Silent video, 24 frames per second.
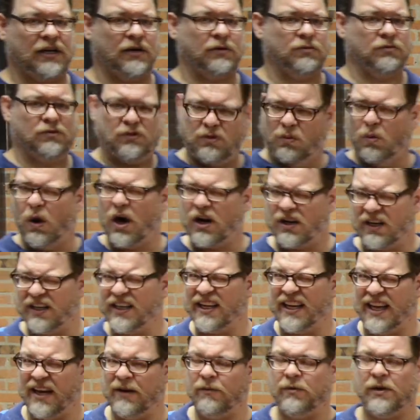The water you
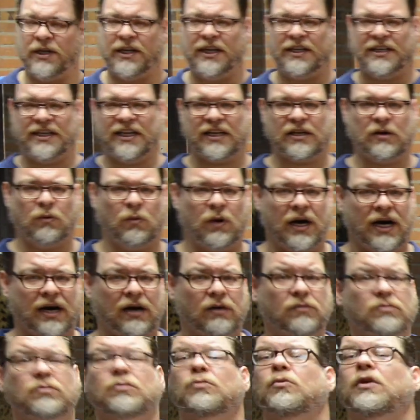get when you dig a
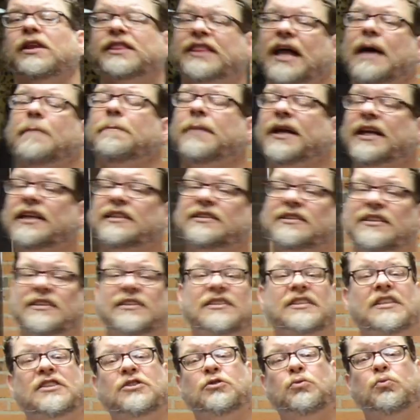well, what that means
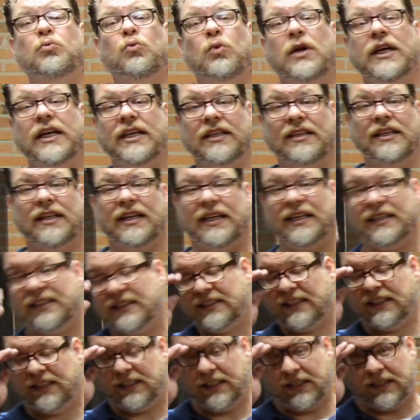is it's real
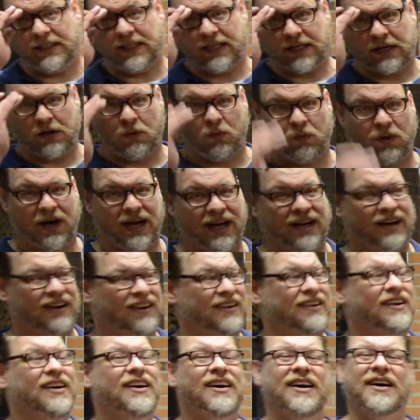easy to dig a
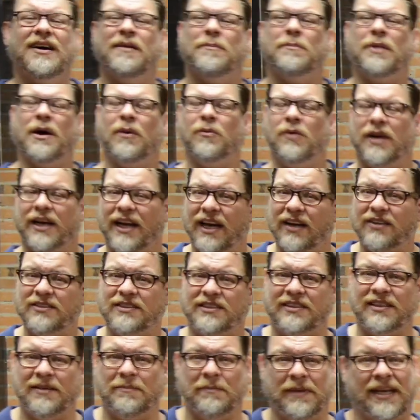well, but what
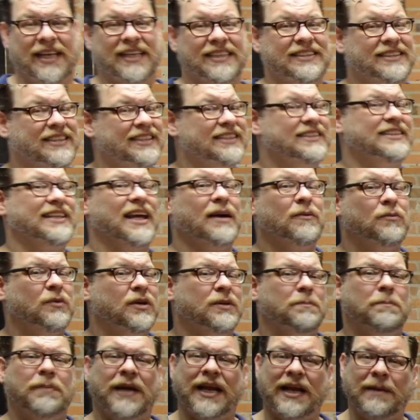else it means is that
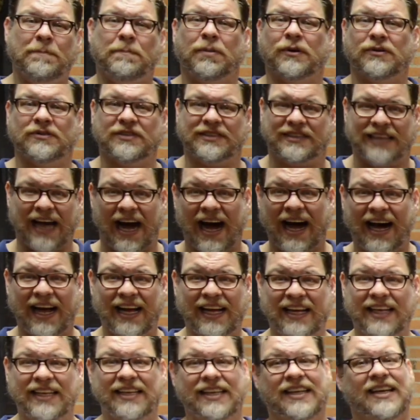when people
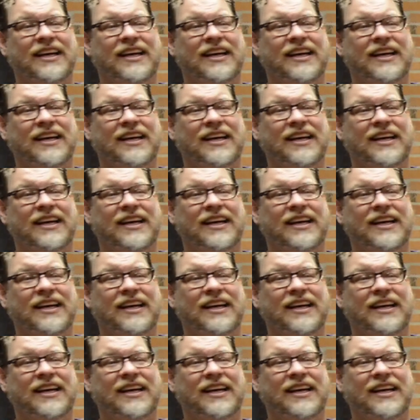die,